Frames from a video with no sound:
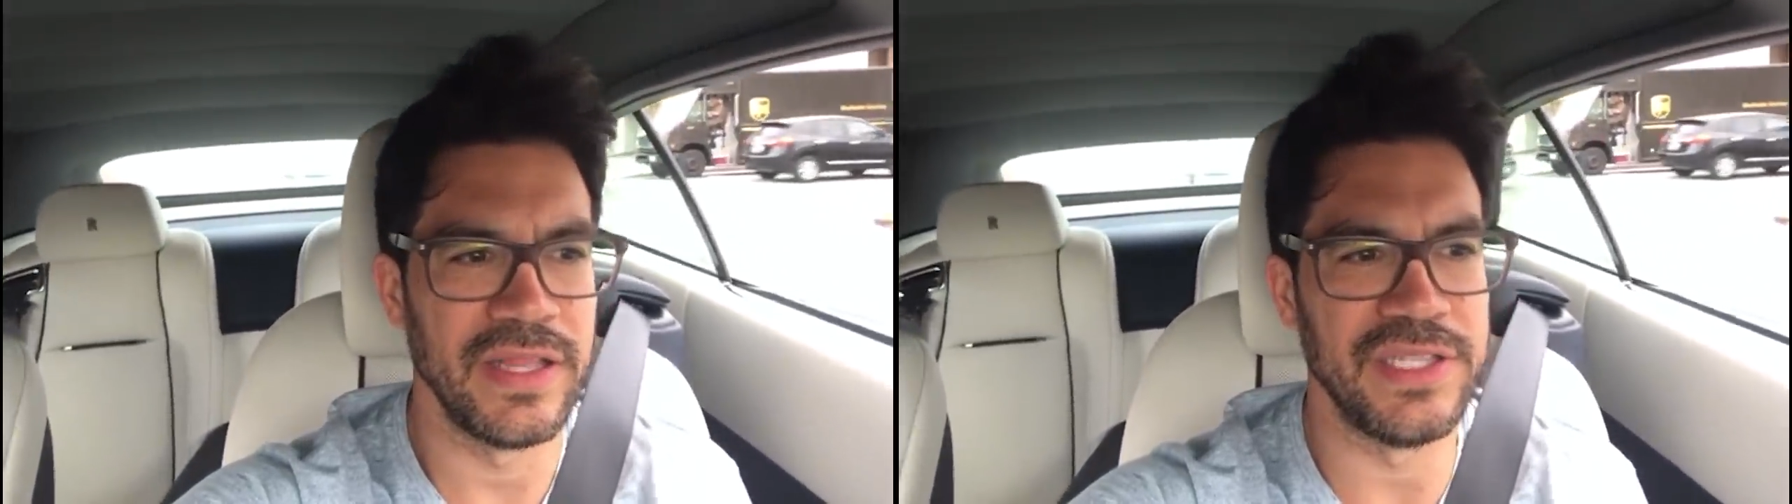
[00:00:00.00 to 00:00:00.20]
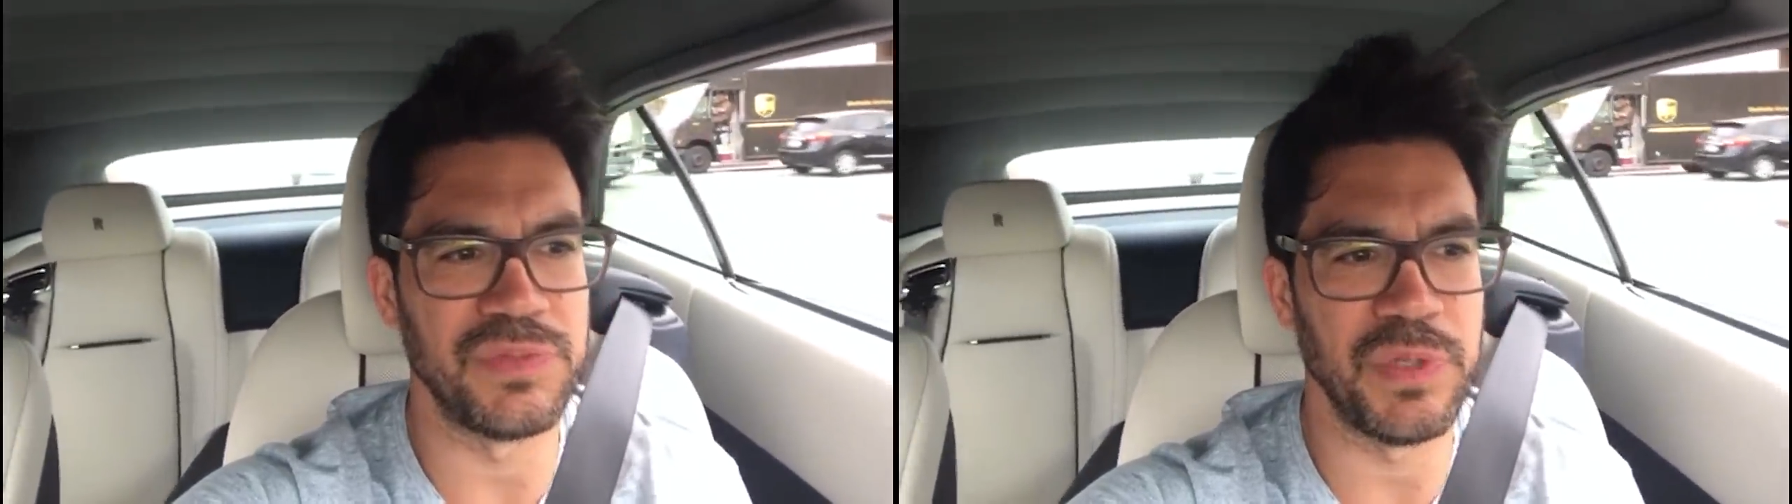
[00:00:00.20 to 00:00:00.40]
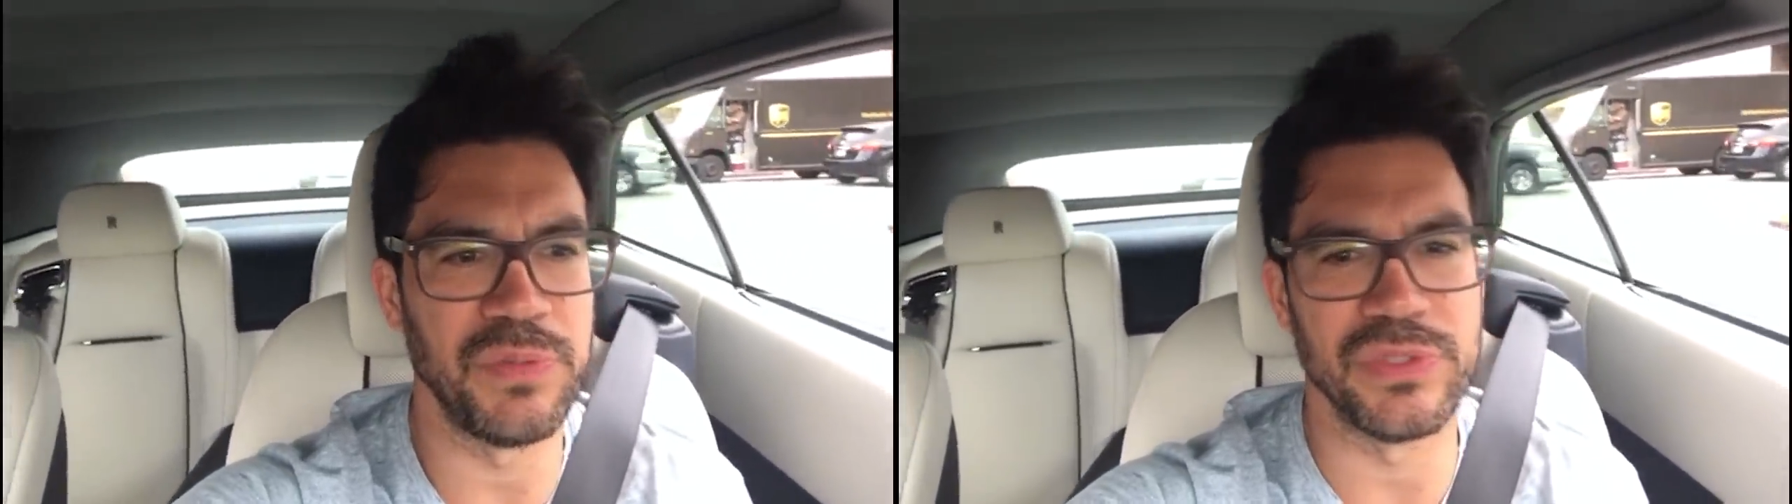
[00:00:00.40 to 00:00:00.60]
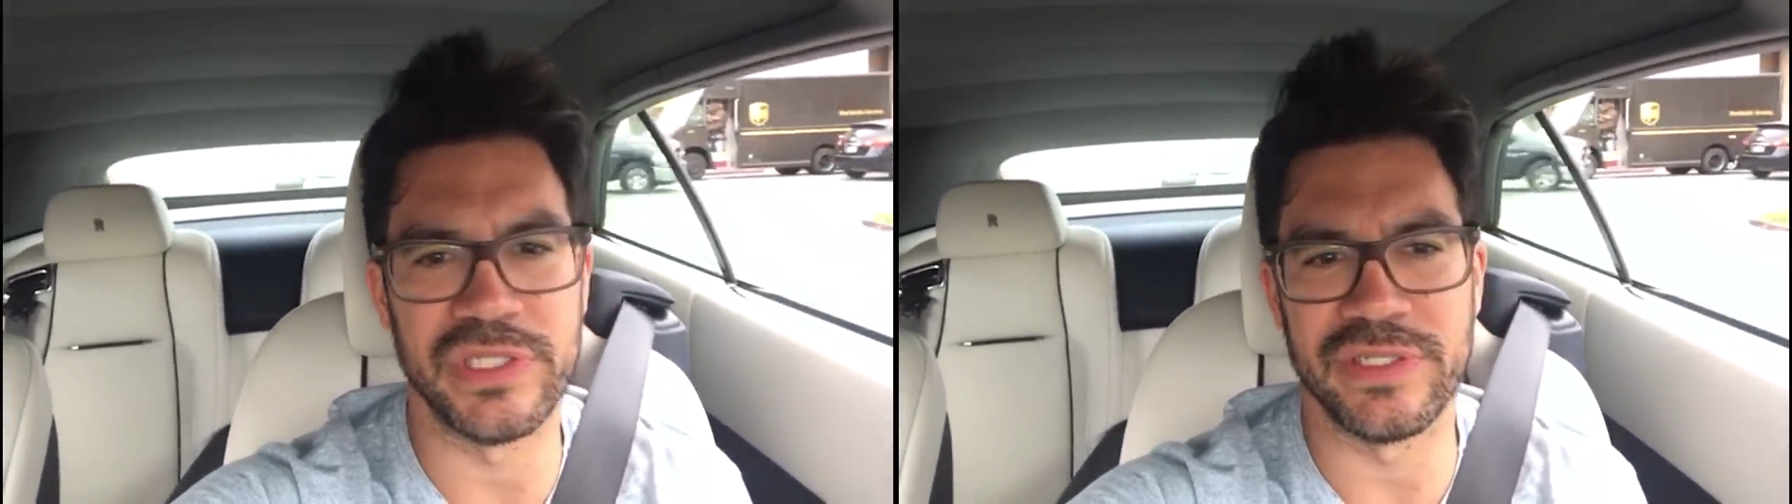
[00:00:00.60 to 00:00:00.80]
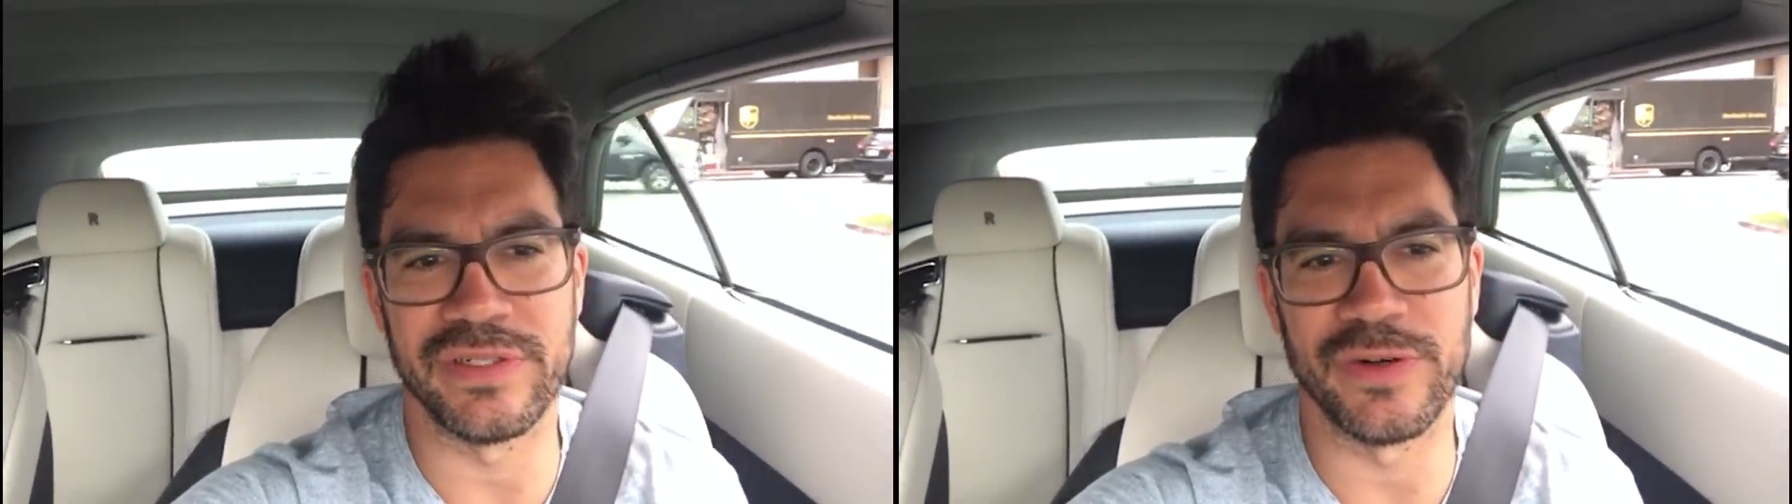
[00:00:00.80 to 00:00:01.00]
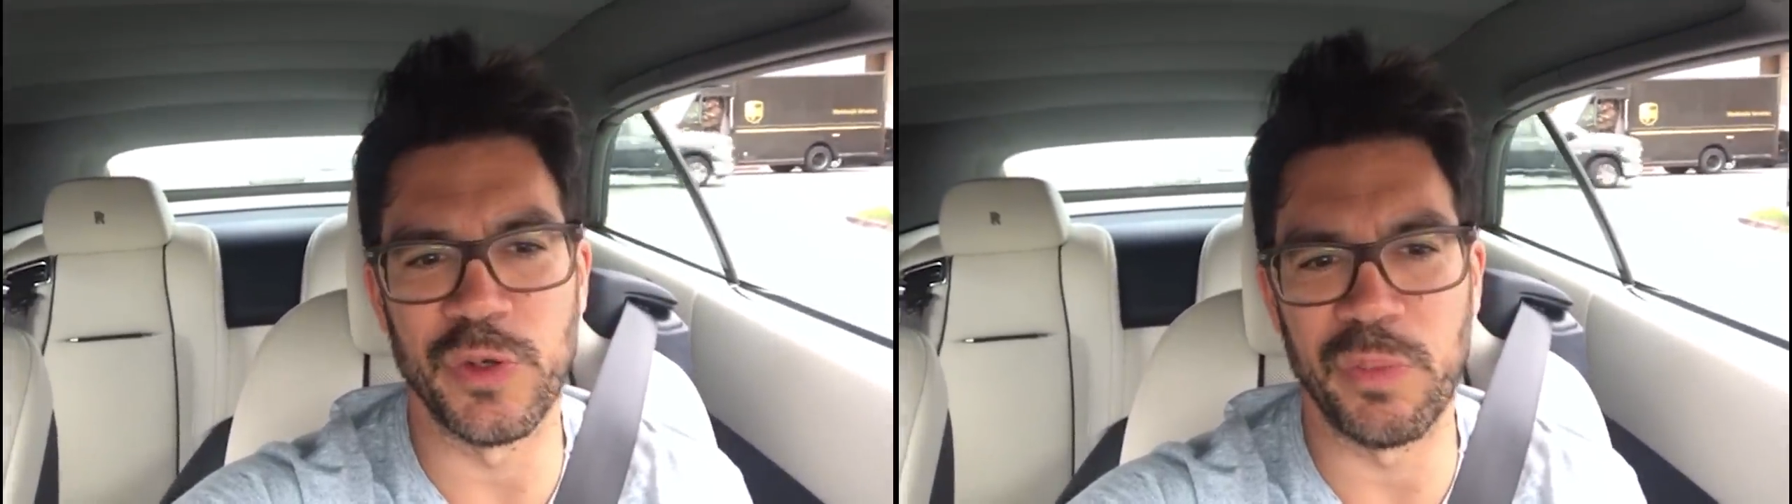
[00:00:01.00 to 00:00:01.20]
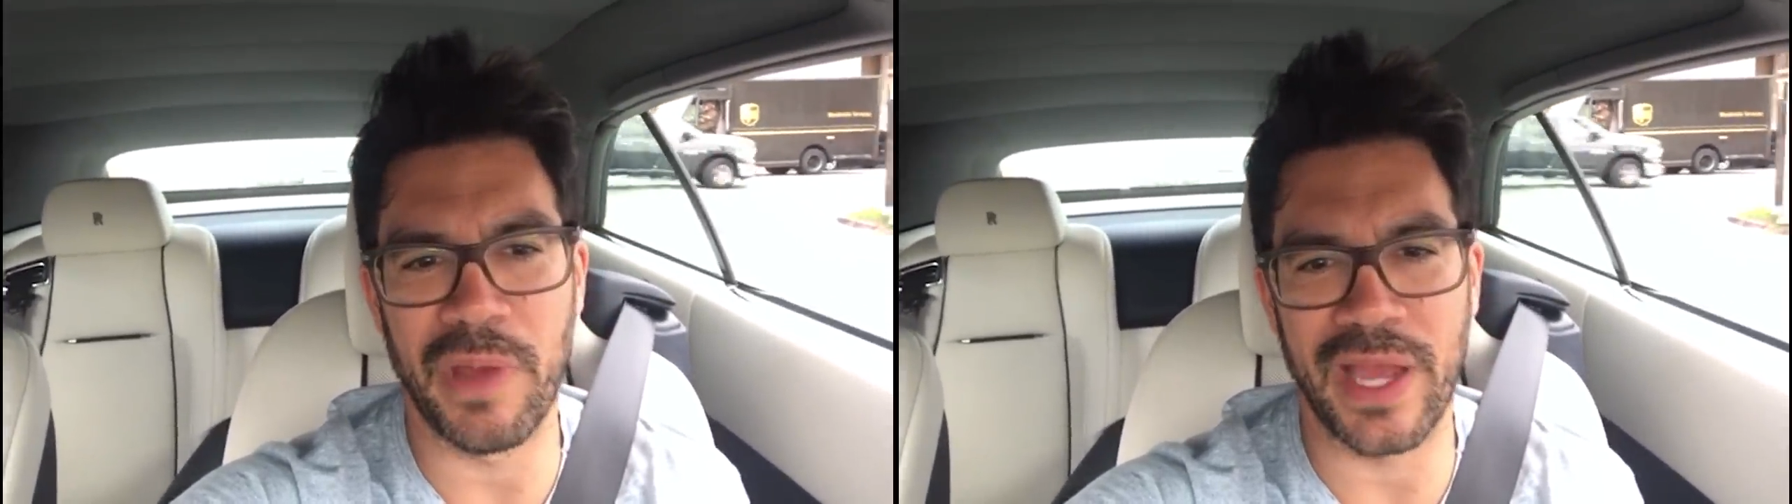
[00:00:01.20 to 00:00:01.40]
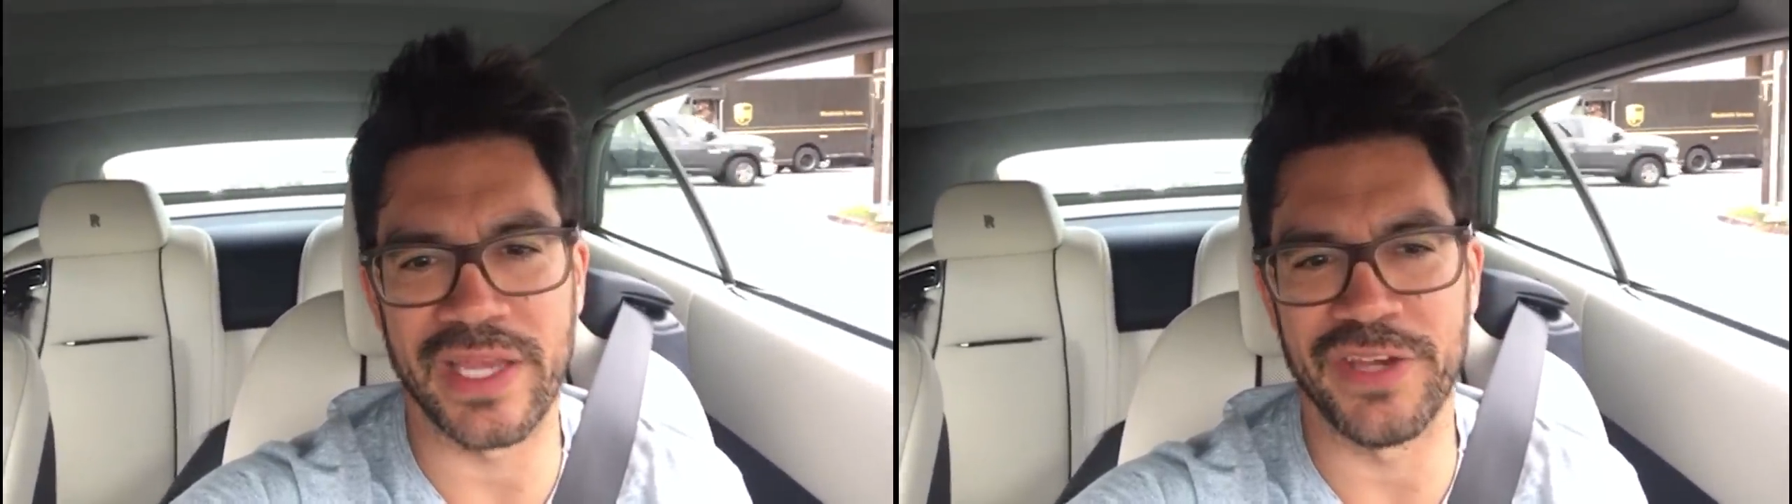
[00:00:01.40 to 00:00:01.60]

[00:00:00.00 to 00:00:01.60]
least people didn't hold back